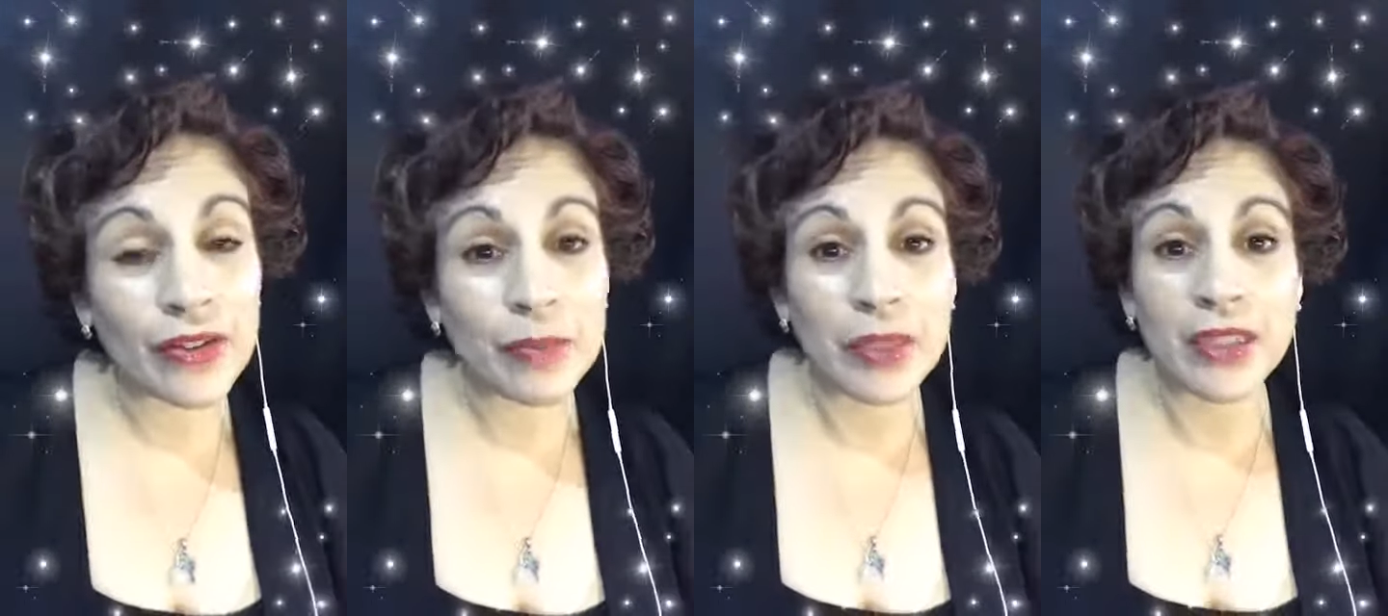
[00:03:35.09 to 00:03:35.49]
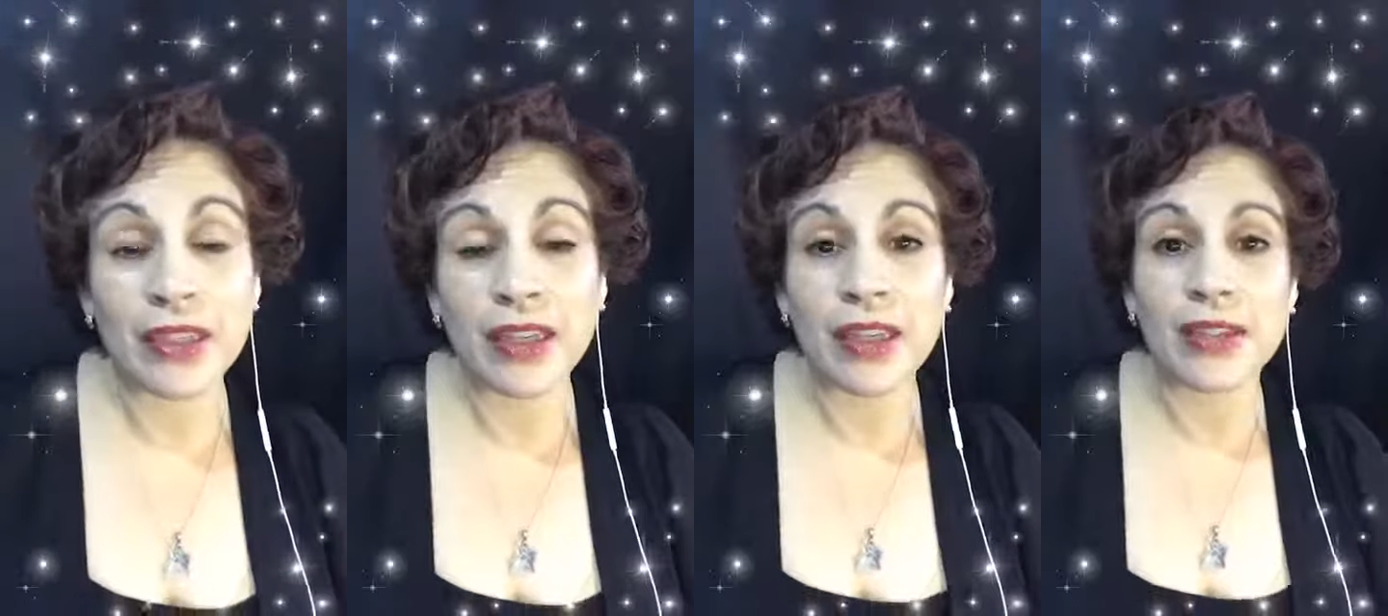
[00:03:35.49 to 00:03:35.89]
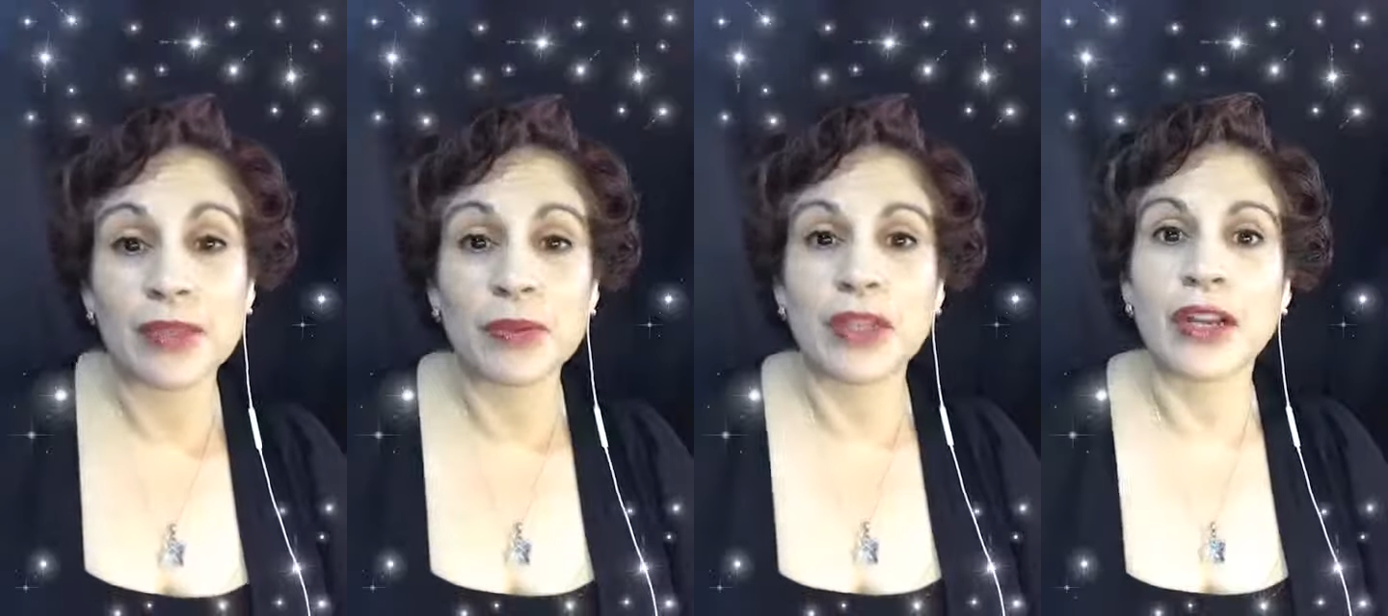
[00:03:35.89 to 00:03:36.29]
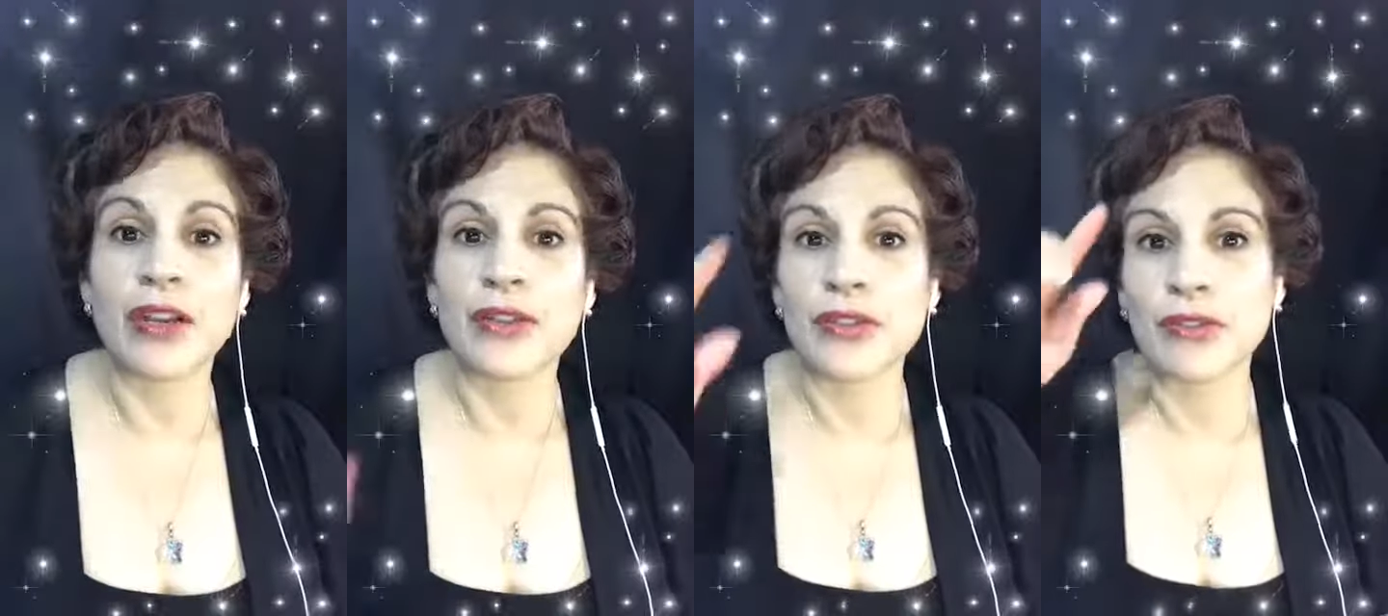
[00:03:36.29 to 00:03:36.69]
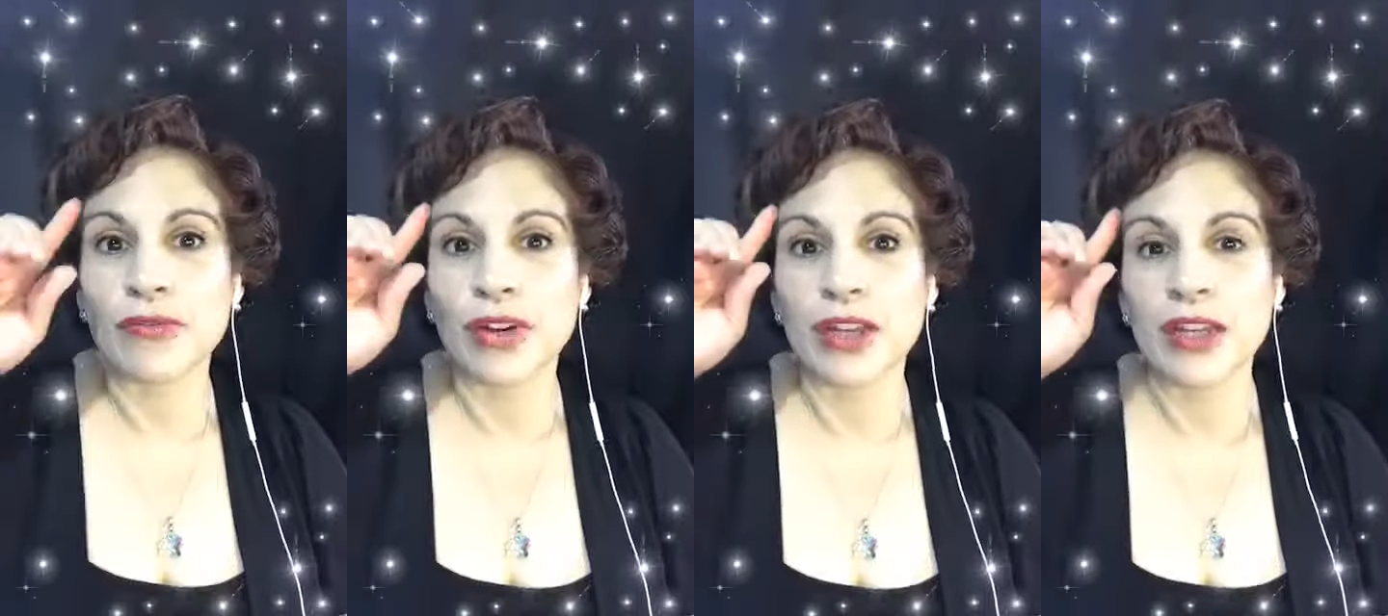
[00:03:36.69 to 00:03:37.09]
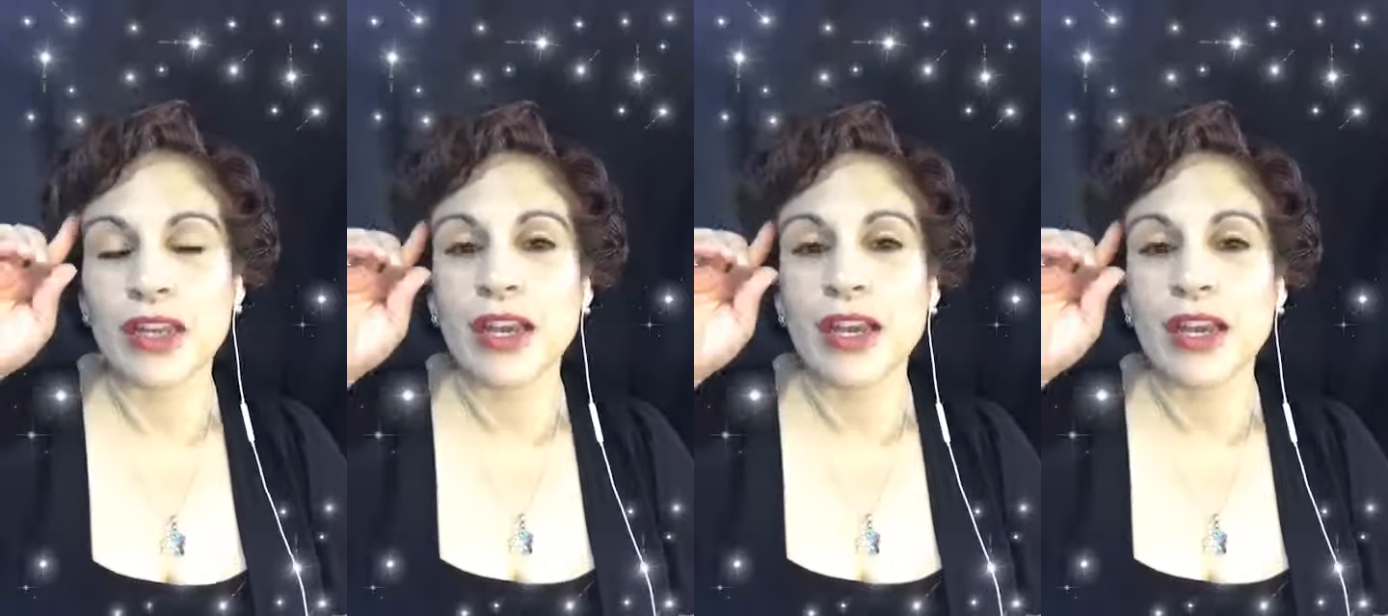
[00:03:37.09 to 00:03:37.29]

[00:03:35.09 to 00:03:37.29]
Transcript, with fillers: or speaking engagement i also run